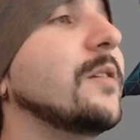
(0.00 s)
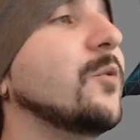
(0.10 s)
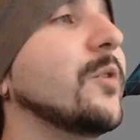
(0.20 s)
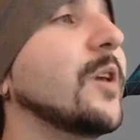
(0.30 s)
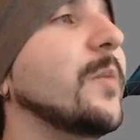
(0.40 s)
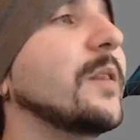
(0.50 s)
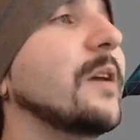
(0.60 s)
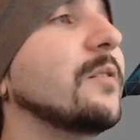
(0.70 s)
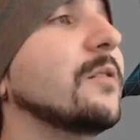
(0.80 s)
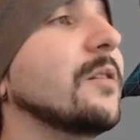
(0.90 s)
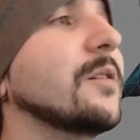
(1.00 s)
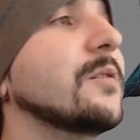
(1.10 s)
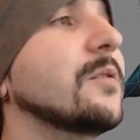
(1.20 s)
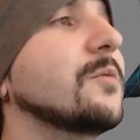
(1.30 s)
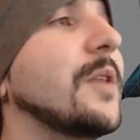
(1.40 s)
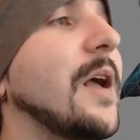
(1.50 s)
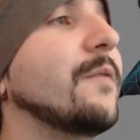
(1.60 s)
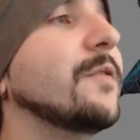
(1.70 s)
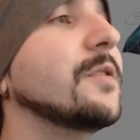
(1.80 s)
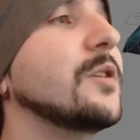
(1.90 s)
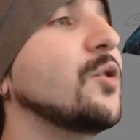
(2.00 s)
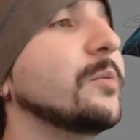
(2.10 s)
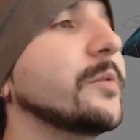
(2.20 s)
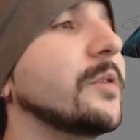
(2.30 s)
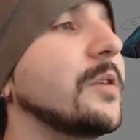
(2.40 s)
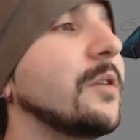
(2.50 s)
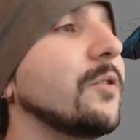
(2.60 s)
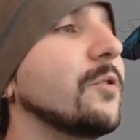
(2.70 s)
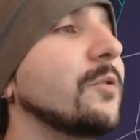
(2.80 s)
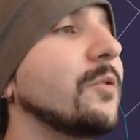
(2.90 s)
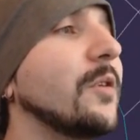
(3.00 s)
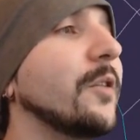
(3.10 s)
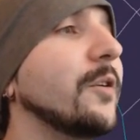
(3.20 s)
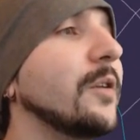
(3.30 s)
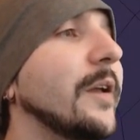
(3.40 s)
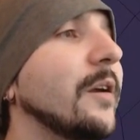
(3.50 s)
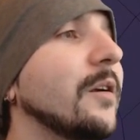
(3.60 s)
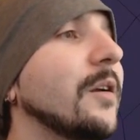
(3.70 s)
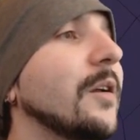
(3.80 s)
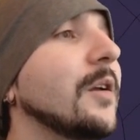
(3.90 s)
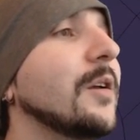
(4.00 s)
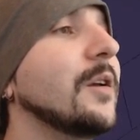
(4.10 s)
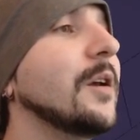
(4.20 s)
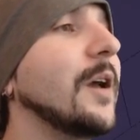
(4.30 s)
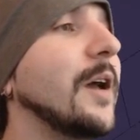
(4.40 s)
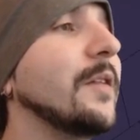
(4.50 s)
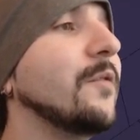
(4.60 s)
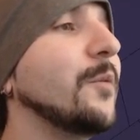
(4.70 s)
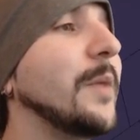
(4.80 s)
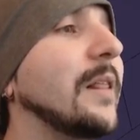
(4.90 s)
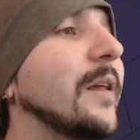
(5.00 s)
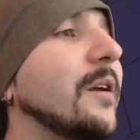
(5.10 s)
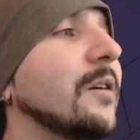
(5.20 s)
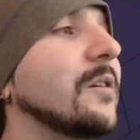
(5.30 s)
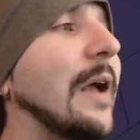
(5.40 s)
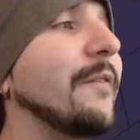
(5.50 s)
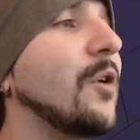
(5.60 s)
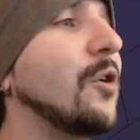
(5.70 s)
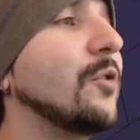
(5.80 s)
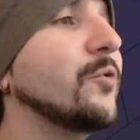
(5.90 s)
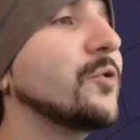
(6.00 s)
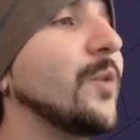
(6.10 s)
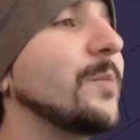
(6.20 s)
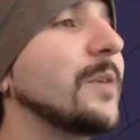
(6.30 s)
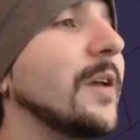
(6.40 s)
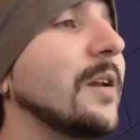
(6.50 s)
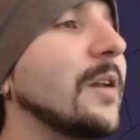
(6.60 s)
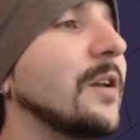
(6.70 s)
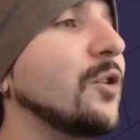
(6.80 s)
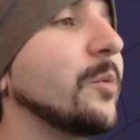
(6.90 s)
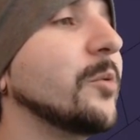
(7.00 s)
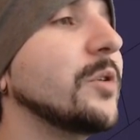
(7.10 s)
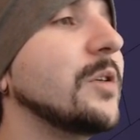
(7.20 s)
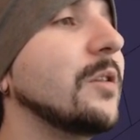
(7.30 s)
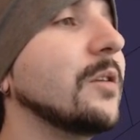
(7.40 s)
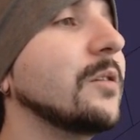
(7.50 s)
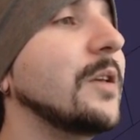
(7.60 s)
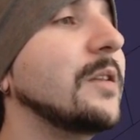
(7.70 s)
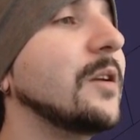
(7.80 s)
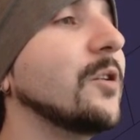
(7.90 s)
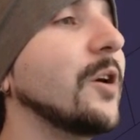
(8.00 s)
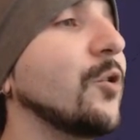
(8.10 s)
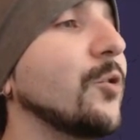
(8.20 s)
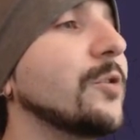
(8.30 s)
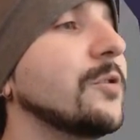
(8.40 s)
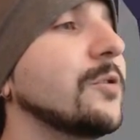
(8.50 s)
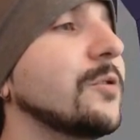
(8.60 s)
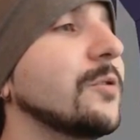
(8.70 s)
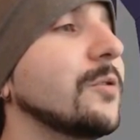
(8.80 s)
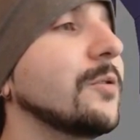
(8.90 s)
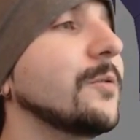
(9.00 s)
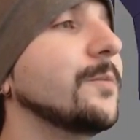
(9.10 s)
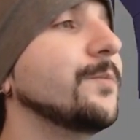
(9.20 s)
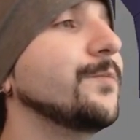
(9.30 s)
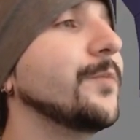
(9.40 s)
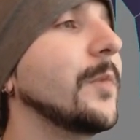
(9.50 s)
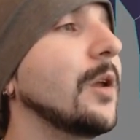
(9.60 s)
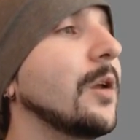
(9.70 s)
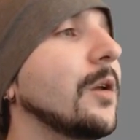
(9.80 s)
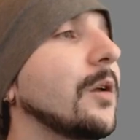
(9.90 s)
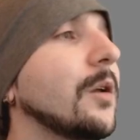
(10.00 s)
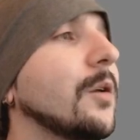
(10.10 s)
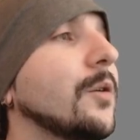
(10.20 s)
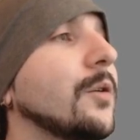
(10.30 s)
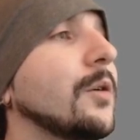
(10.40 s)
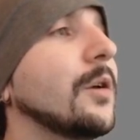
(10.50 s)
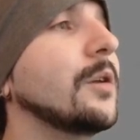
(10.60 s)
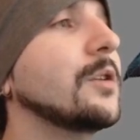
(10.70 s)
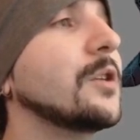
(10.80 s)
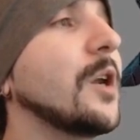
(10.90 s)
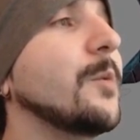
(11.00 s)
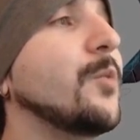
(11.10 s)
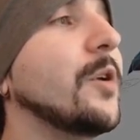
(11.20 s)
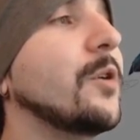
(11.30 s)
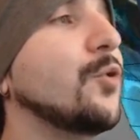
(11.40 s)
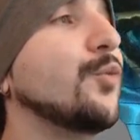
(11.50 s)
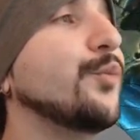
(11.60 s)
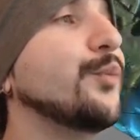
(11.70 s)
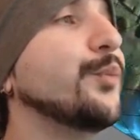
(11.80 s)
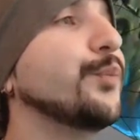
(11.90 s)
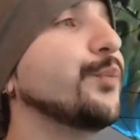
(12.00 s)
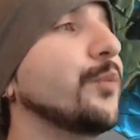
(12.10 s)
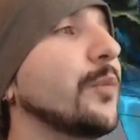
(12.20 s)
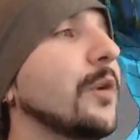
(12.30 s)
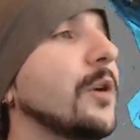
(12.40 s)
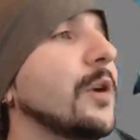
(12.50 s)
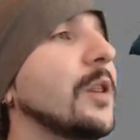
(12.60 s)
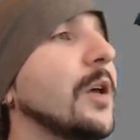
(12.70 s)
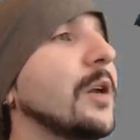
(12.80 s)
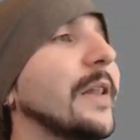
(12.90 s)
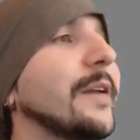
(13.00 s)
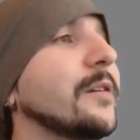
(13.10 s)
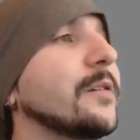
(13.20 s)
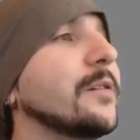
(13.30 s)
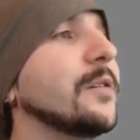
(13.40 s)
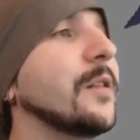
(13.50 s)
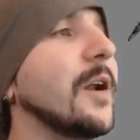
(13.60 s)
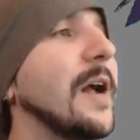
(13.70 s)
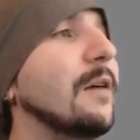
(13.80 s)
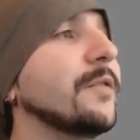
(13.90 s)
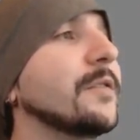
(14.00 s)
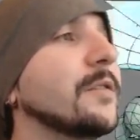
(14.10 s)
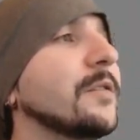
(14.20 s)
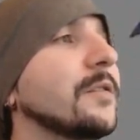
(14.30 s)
will get baked out into this with alphas, and you'll be able to see through to the other layer. And then from that layer, you'll have all those rips again, and you'll be able to see the detail on our horse. It's gonna be pretty cool. A lot of layers, a lot of alphas.